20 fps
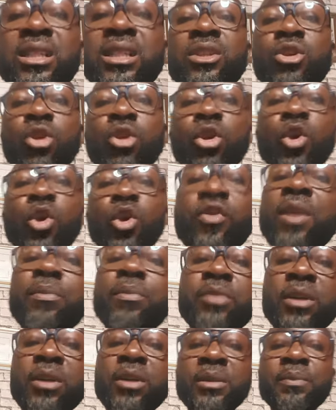the color of our
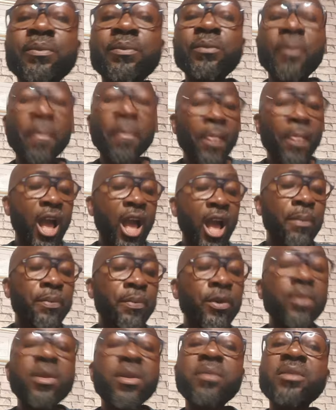problem. Our
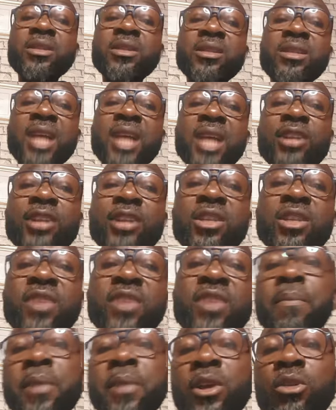problem is actually
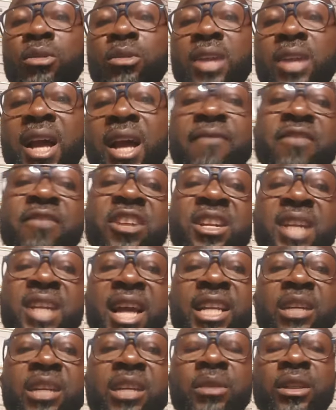very peculiar and very
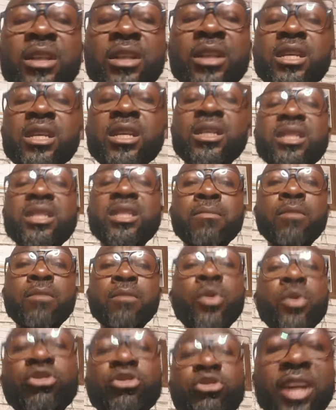dynamic. The
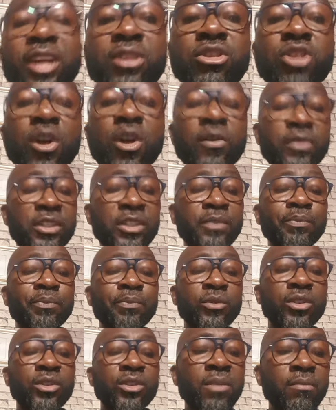more we try to solve
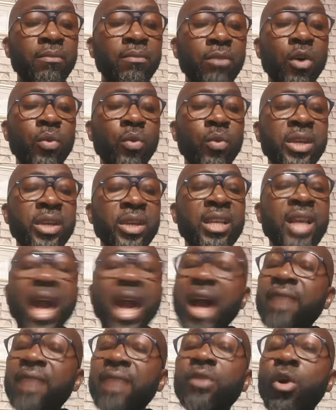it, the more we have